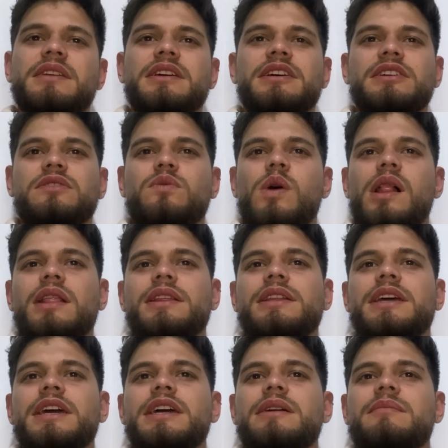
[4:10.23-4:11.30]
equal
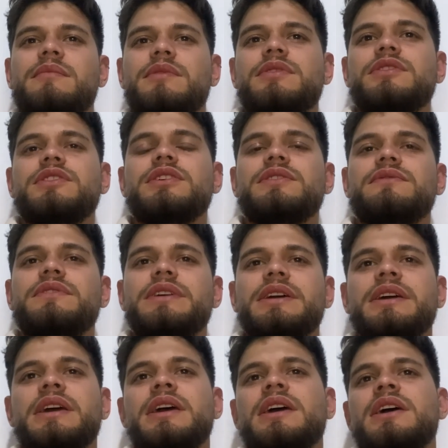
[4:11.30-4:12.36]
m dv